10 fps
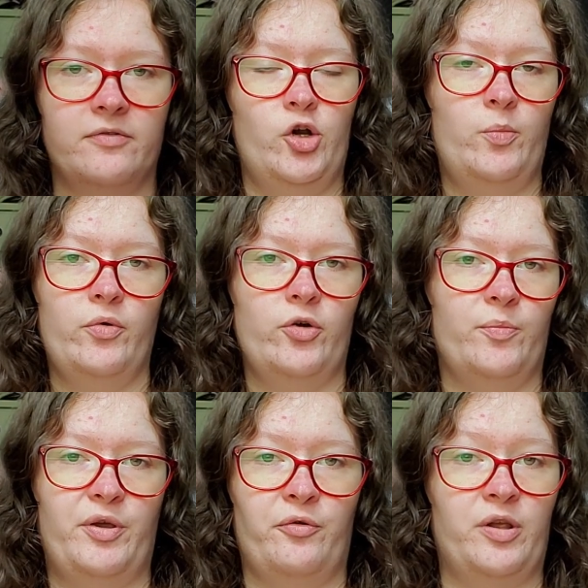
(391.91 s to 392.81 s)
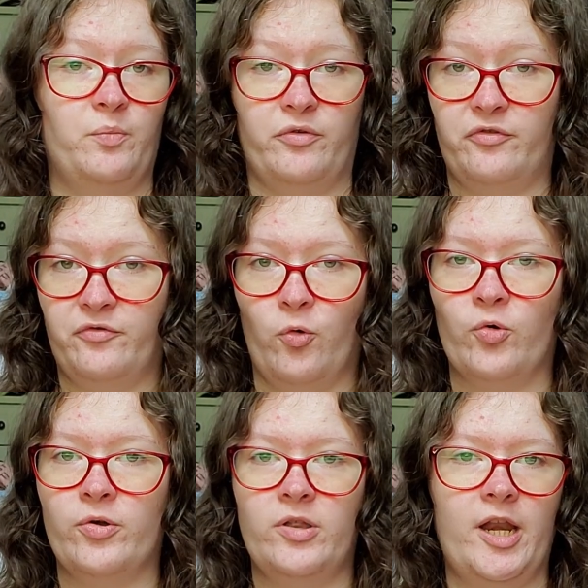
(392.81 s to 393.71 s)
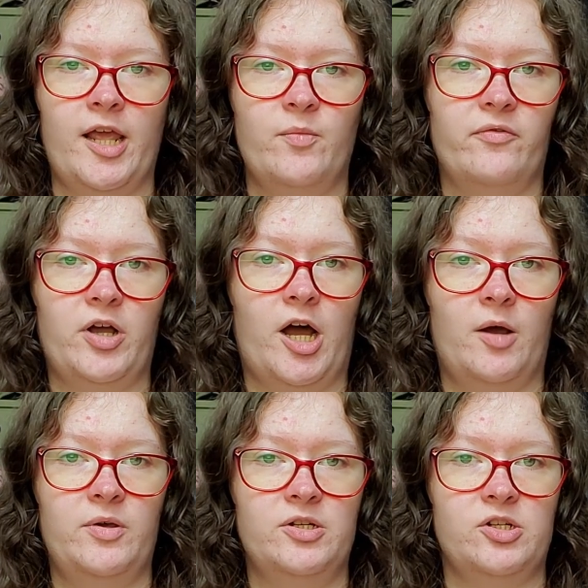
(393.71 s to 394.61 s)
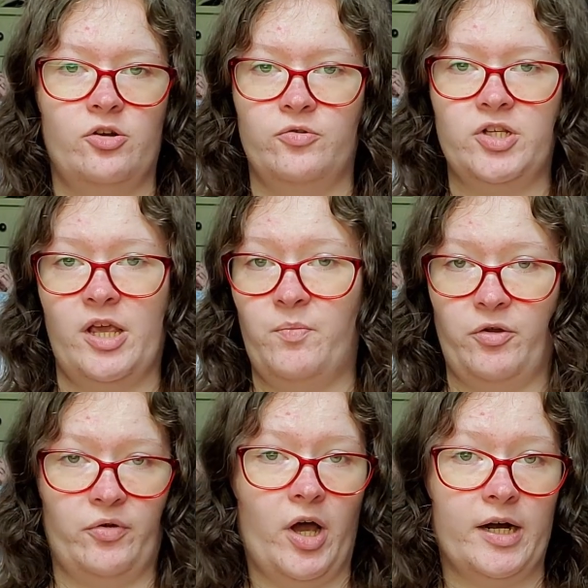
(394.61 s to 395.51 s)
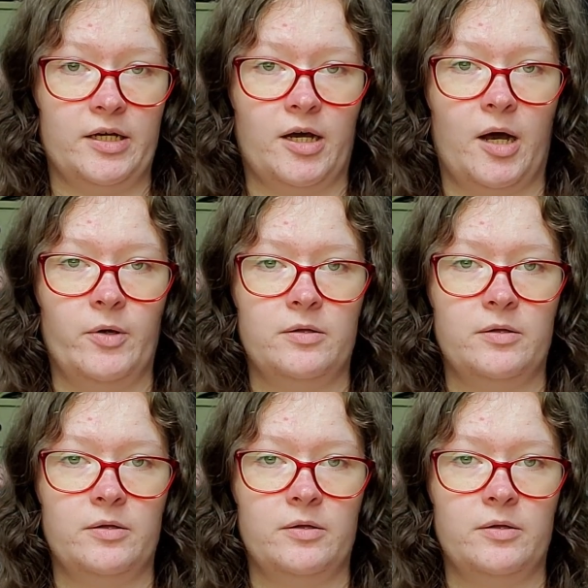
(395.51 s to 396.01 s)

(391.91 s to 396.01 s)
A number appearing before the name of a comet denotes a periodic comet.